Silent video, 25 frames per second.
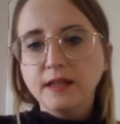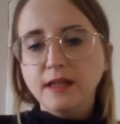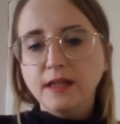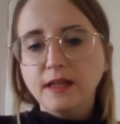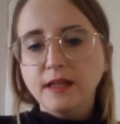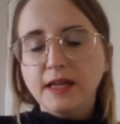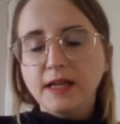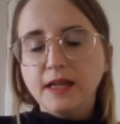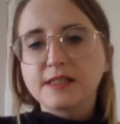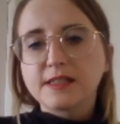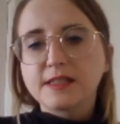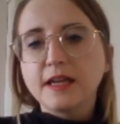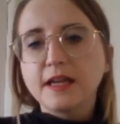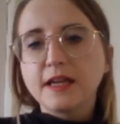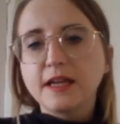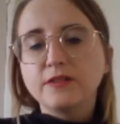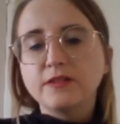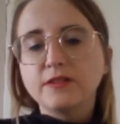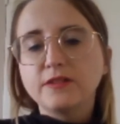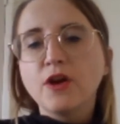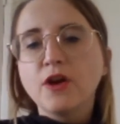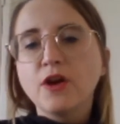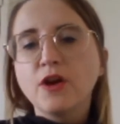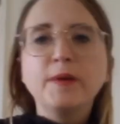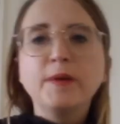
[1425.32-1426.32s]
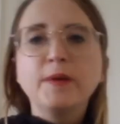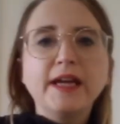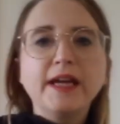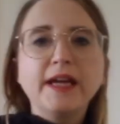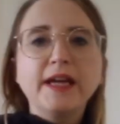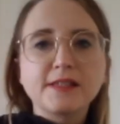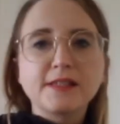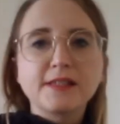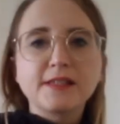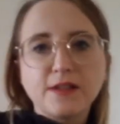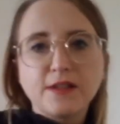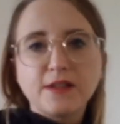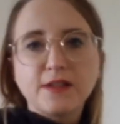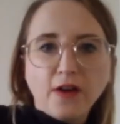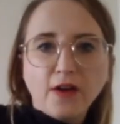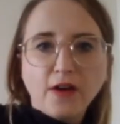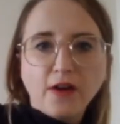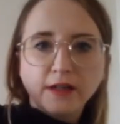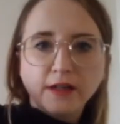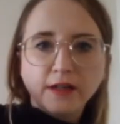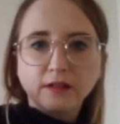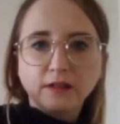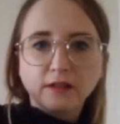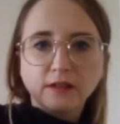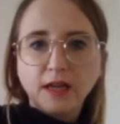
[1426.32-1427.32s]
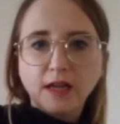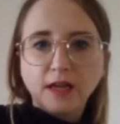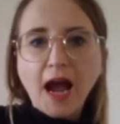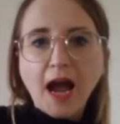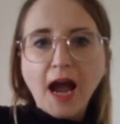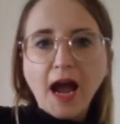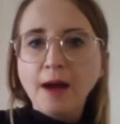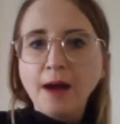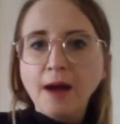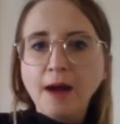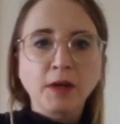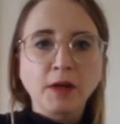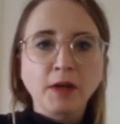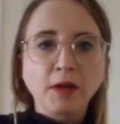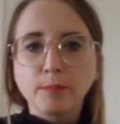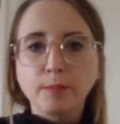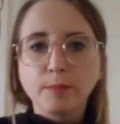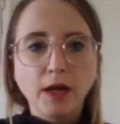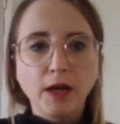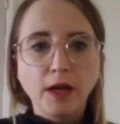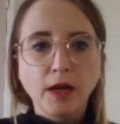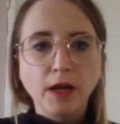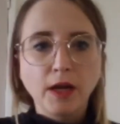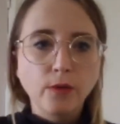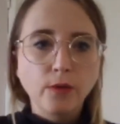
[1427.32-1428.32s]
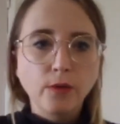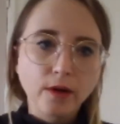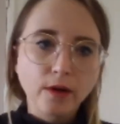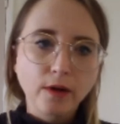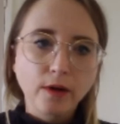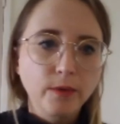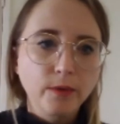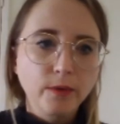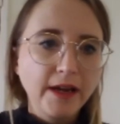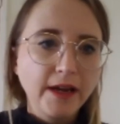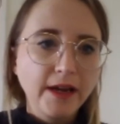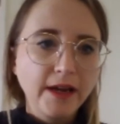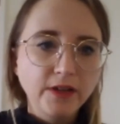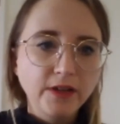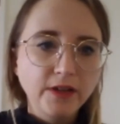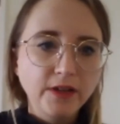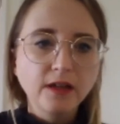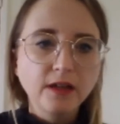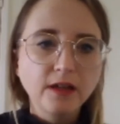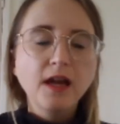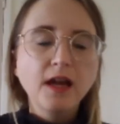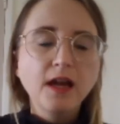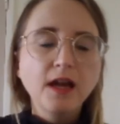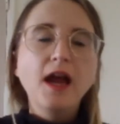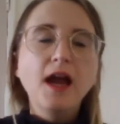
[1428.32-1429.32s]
it's like nobody has the final hammer blow or whatever.